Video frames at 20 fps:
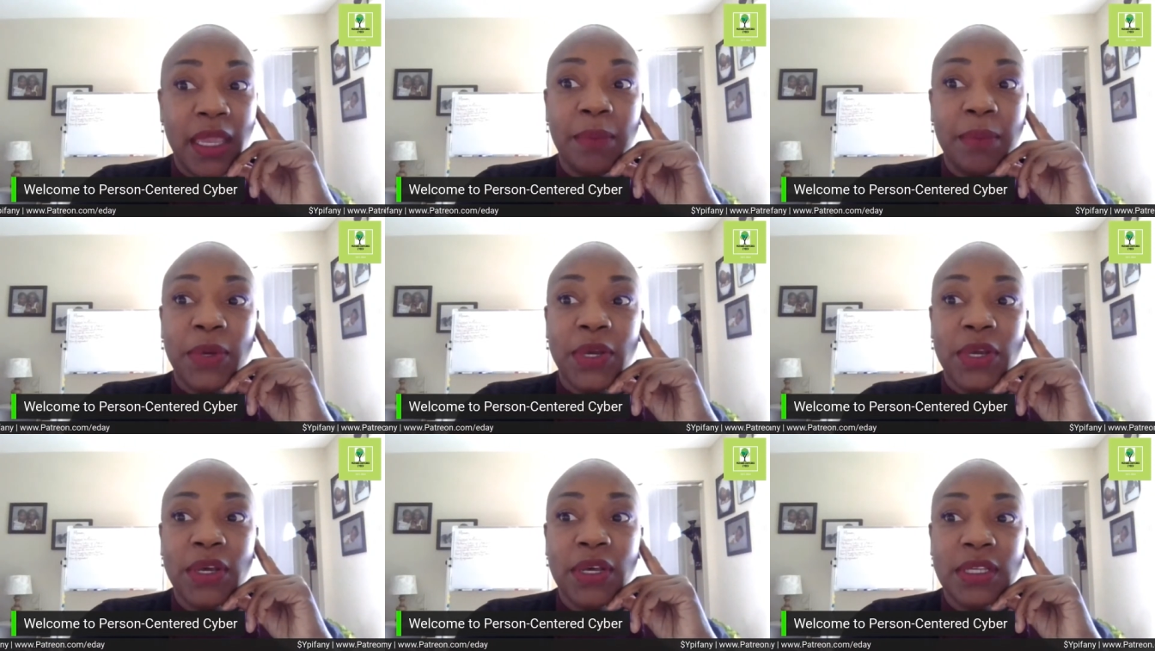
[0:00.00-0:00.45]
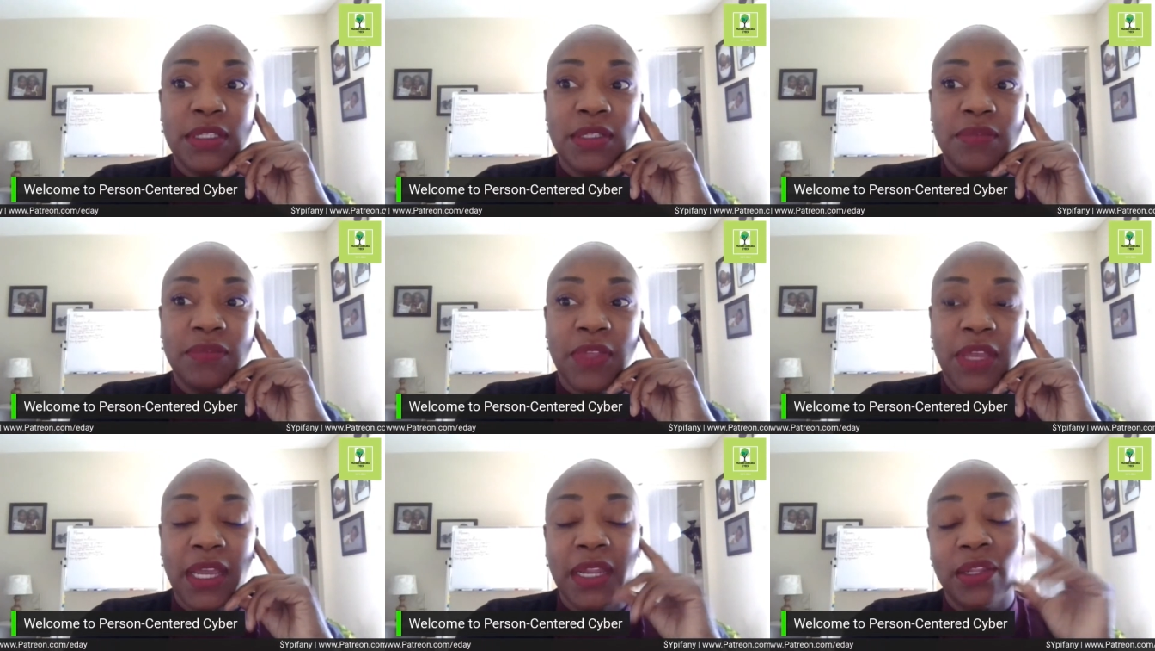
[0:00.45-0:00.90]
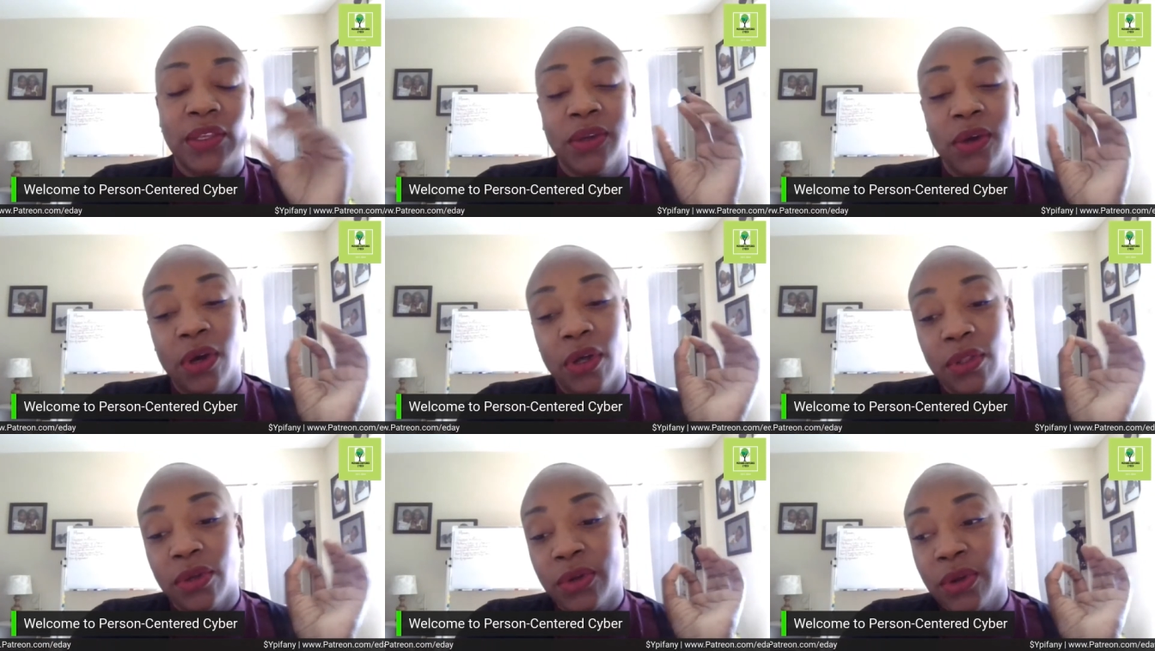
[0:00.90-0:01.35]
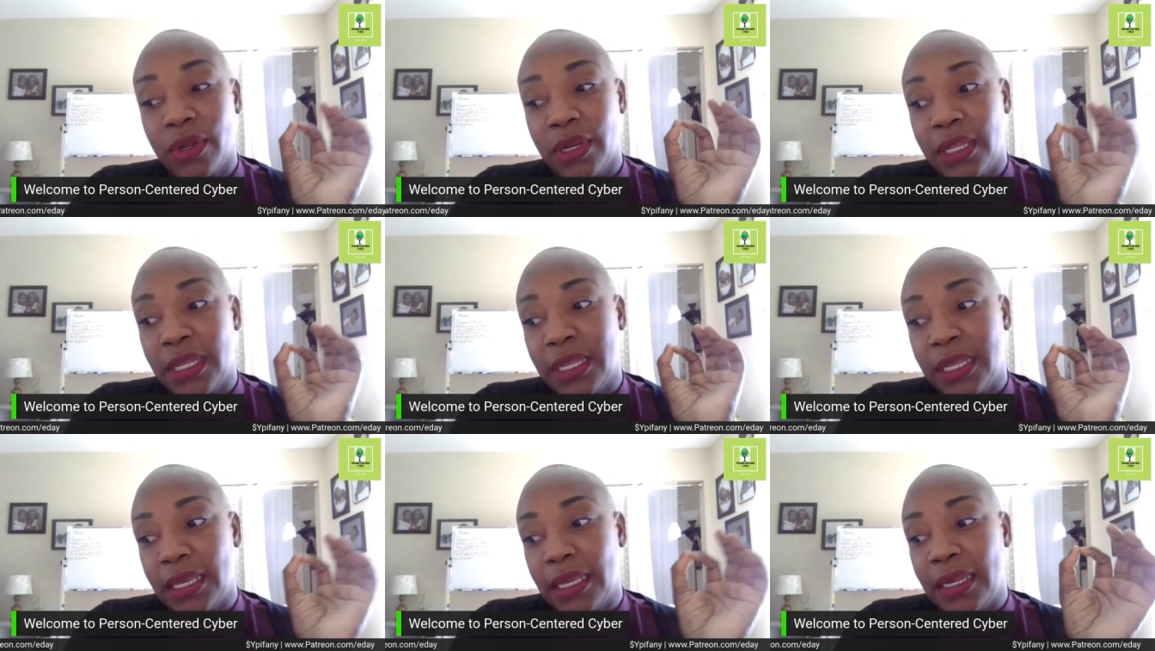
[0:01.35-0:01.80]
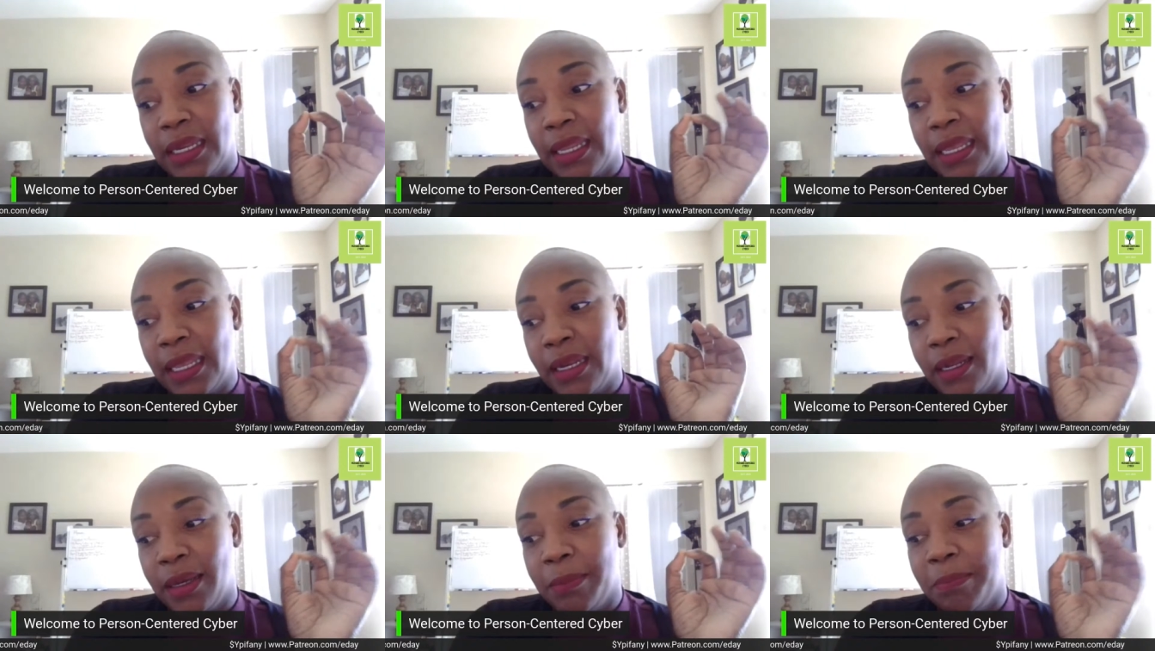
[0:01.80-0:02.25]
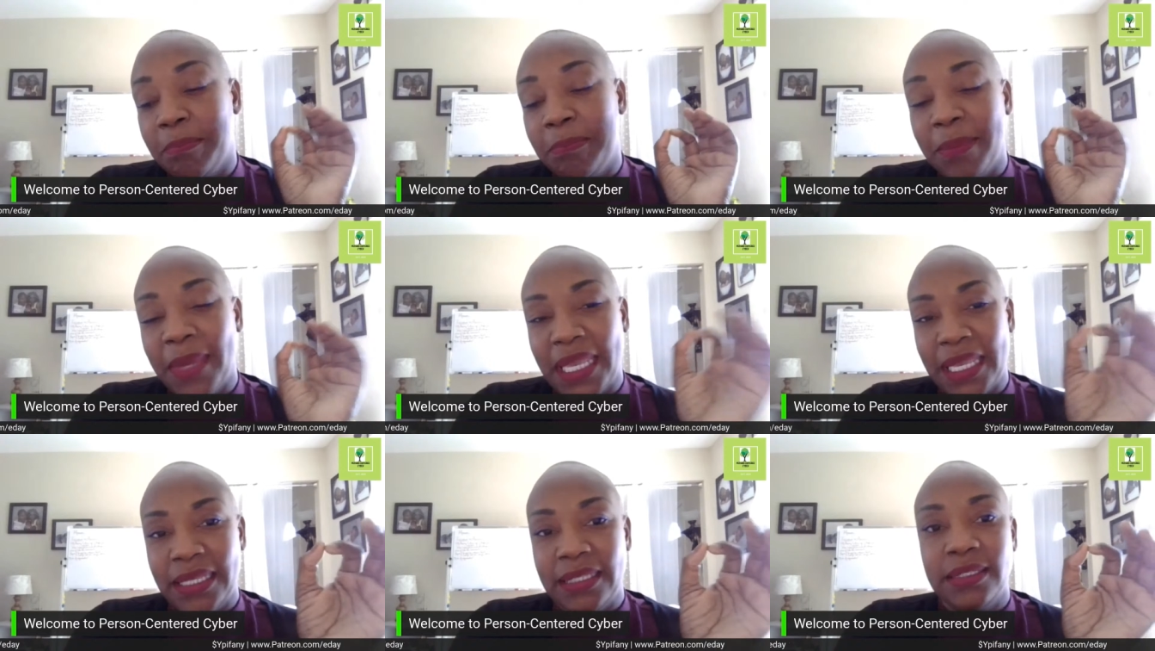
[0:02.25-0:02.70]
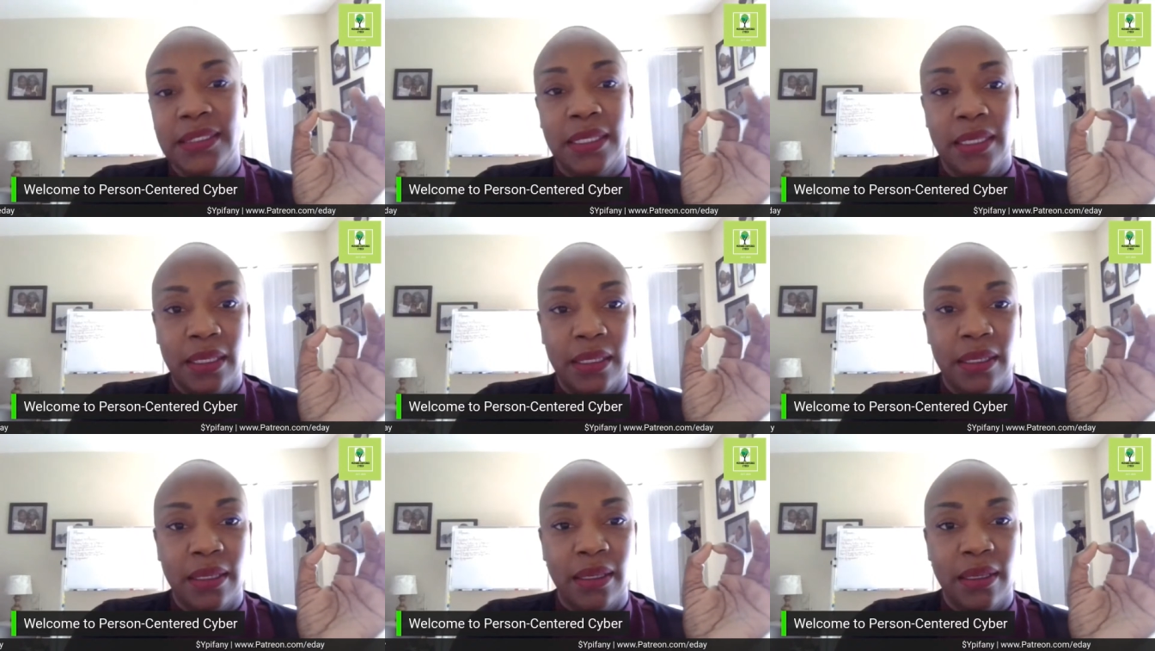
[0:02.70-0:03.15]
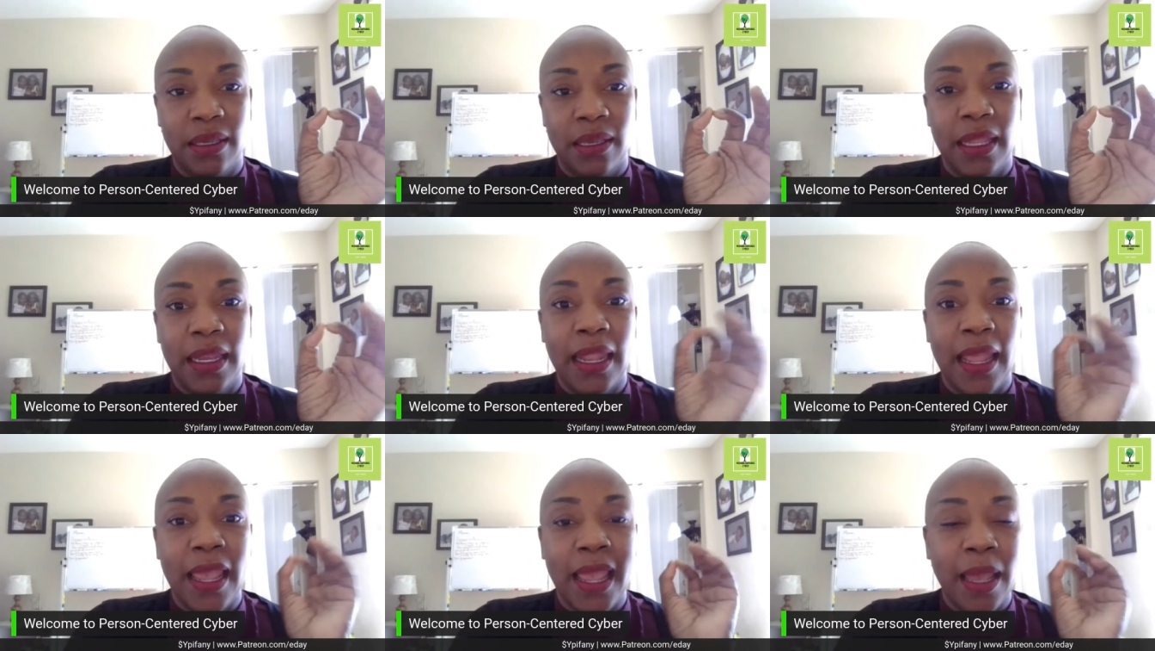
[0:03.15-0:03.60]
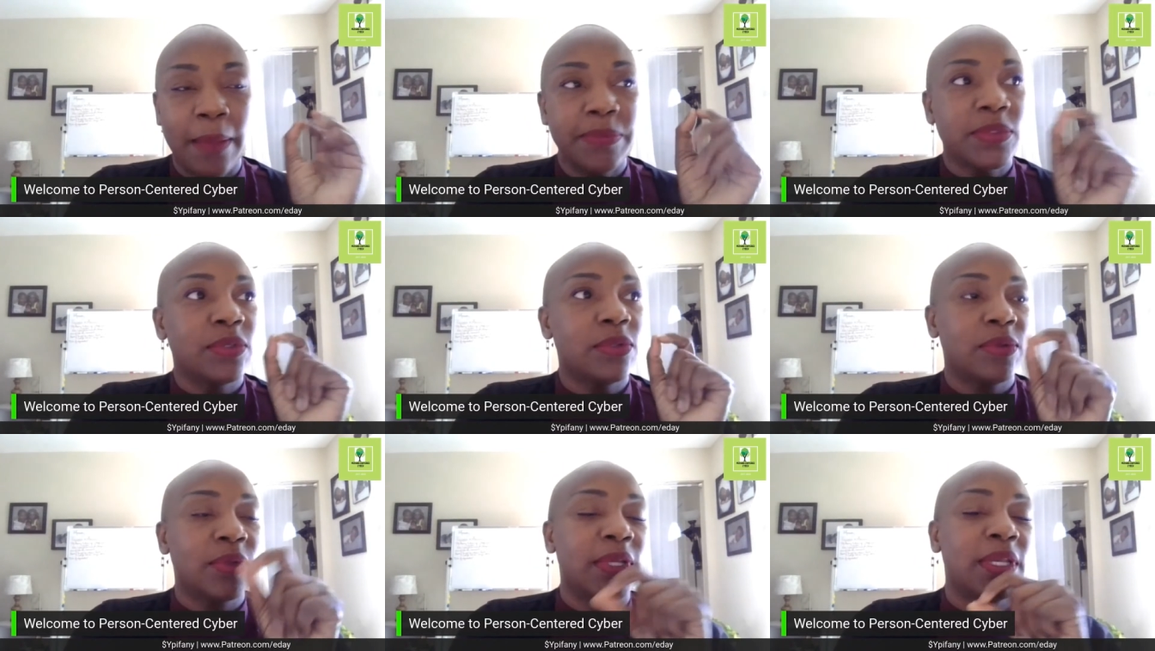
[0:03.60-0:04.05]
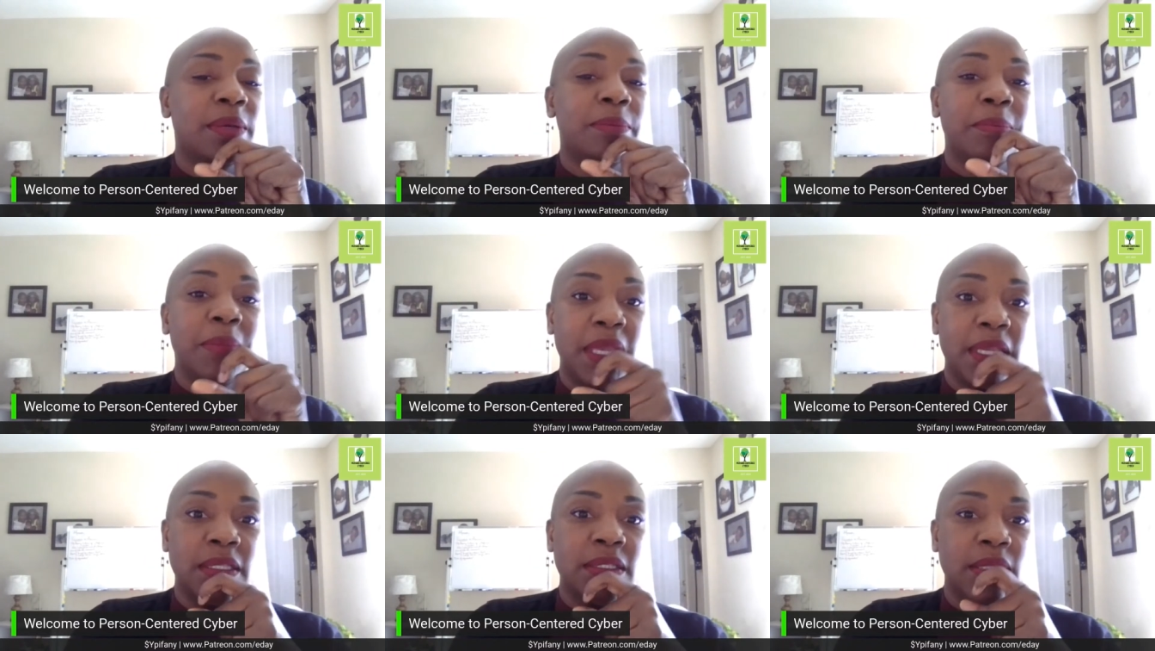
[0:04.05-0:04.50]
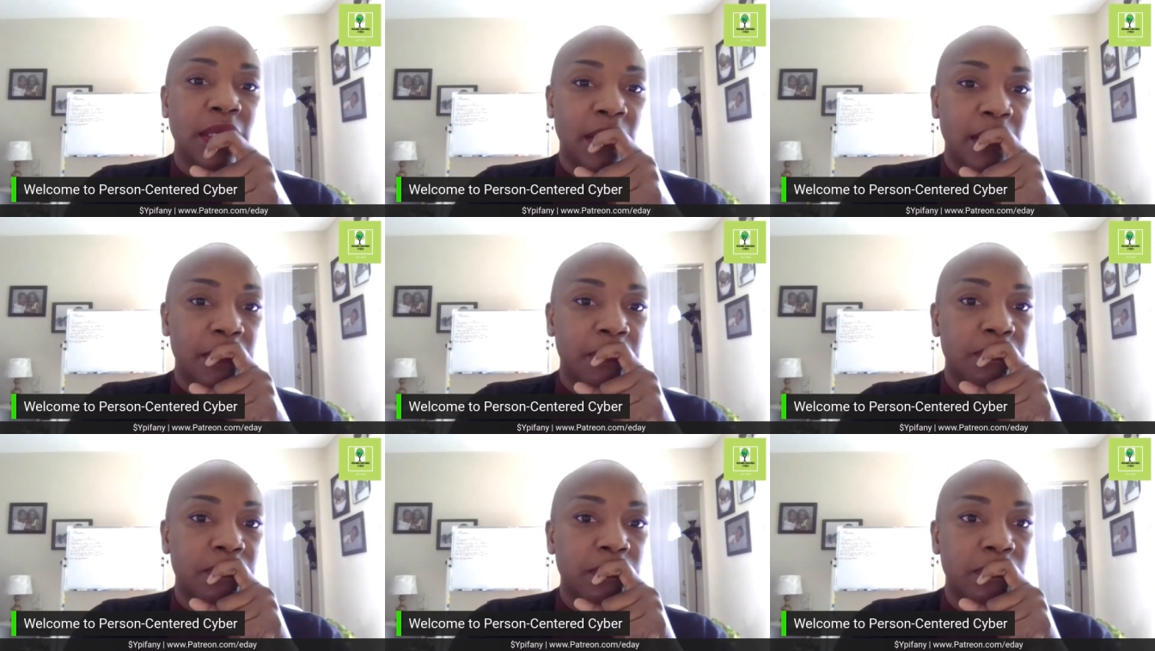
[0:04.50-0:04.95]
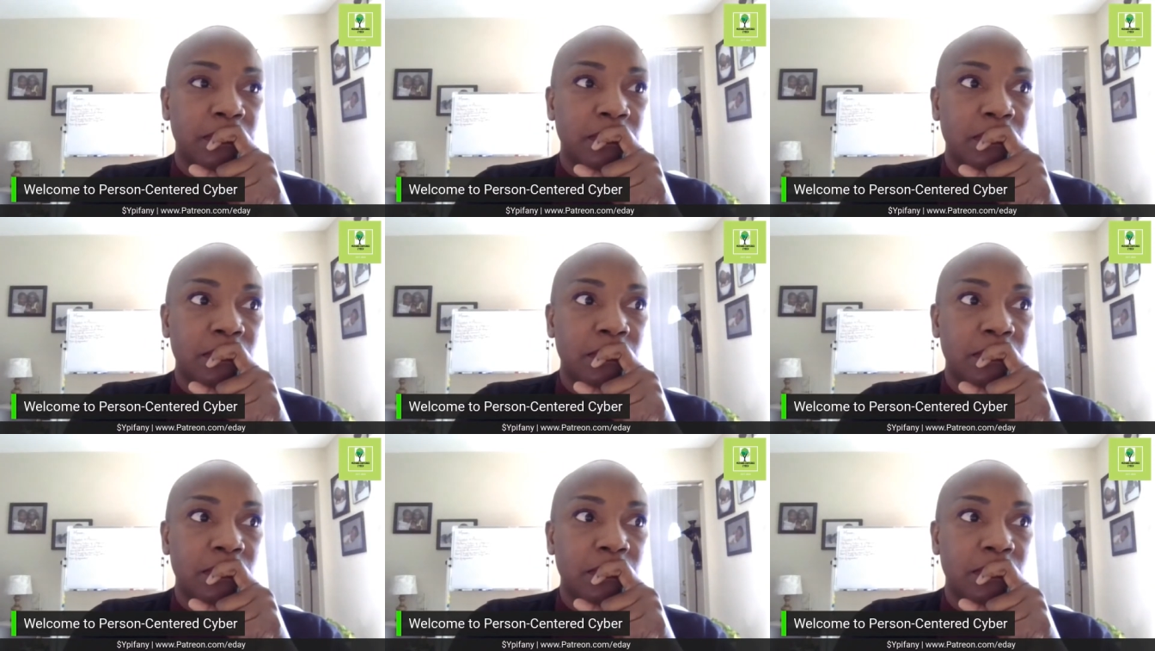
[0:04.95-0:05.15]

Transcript: And because of that, y'all are going to get an amazing, an absolutely amazing